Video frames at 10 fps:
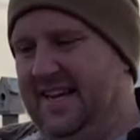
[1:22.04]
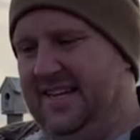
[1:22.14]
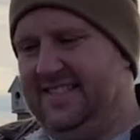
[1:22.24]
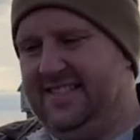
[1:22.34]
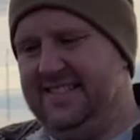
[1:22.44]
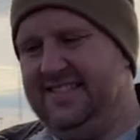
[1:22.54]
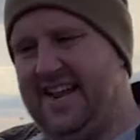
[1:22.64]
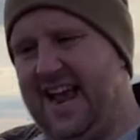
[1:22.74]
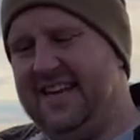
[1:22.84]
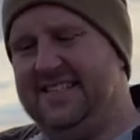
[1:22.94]
is this
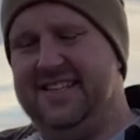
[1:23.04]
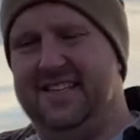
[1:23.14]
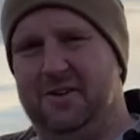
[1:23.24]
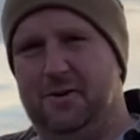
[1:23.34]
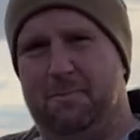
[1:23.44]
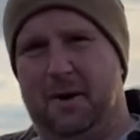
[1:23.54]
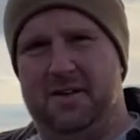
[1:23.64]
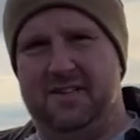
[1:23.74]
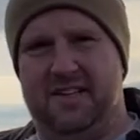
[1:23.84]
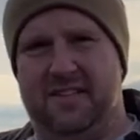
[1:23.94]
nasty little
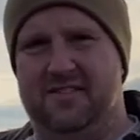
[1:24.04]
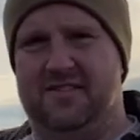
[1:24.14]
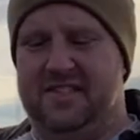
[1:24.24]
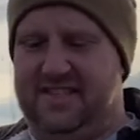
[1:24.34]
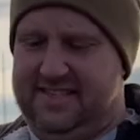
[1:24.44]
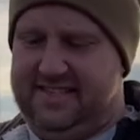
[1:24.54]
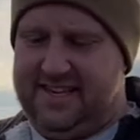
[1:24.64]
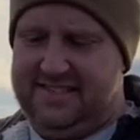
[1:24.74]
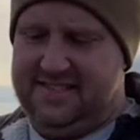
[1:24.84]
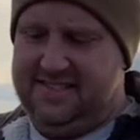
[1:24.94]
bug that lives in the
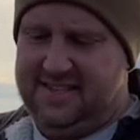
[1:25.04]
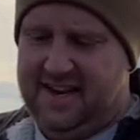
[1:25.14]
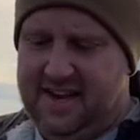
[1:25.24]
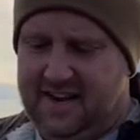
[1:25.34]
intestines